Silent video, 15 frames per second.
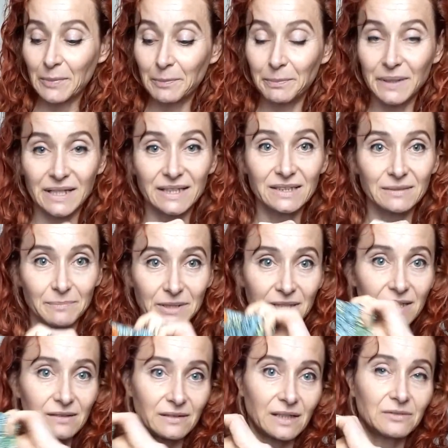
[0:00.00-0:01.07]
But
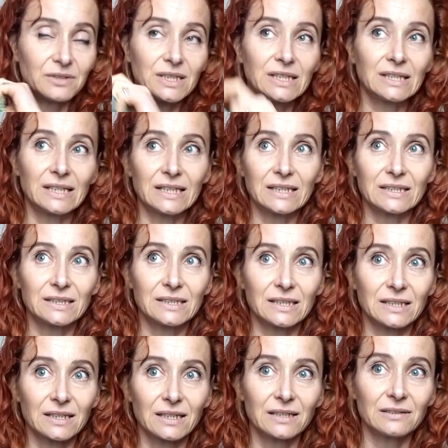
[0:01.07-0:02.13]
I really like it.
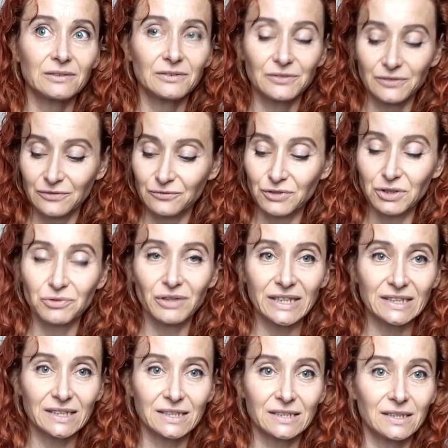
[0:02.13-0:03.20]
I kind of
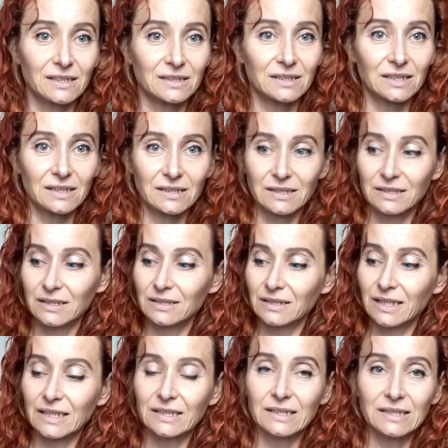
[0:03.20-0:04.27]
regret that I
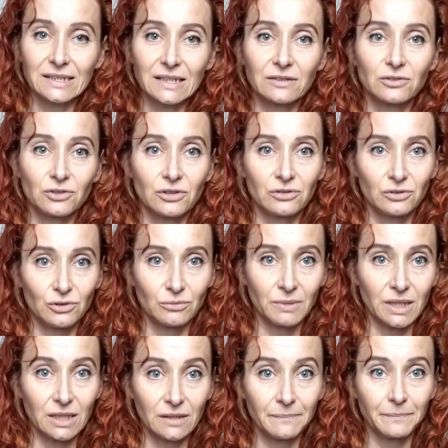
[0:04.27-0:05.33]
didn't get it sent to
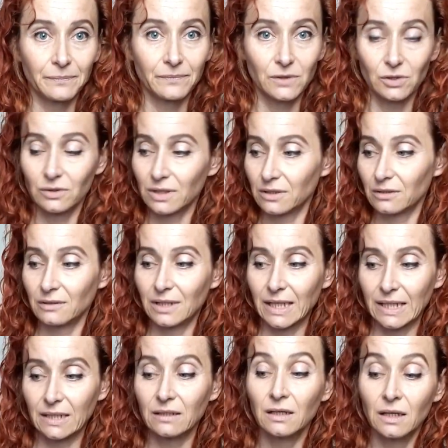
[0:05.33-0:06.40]
me, to the
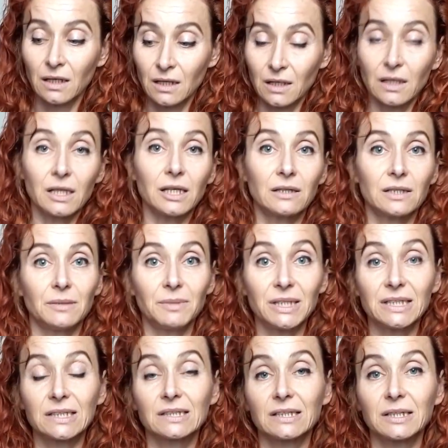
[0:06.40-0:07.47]
UK,
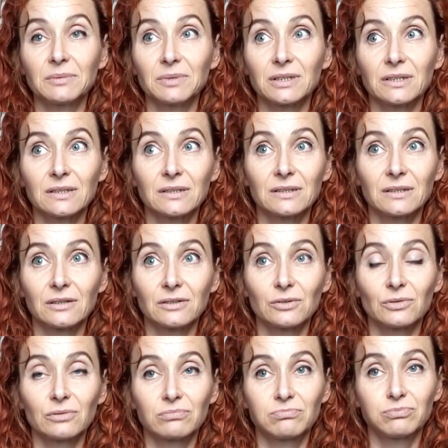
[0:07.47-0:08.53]
immediately, because
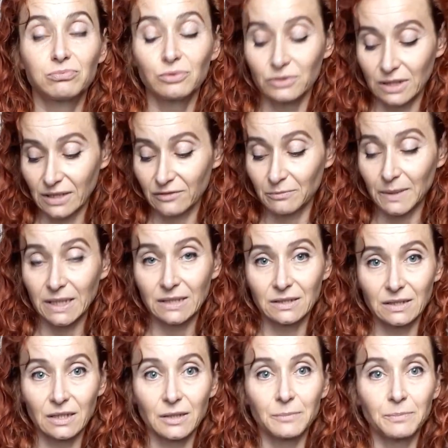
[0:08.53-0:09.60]
it would have made
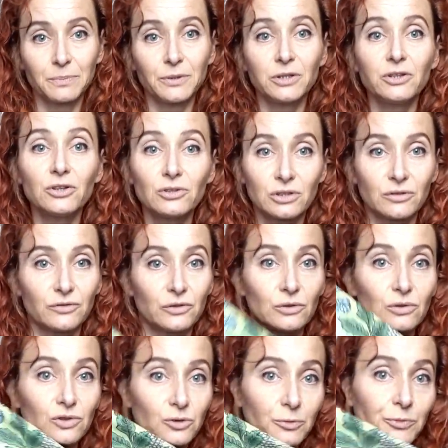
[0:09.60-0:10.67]
a
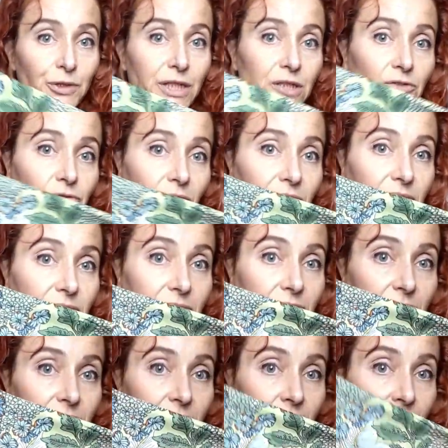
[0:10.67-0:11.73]
beautiful spring dress.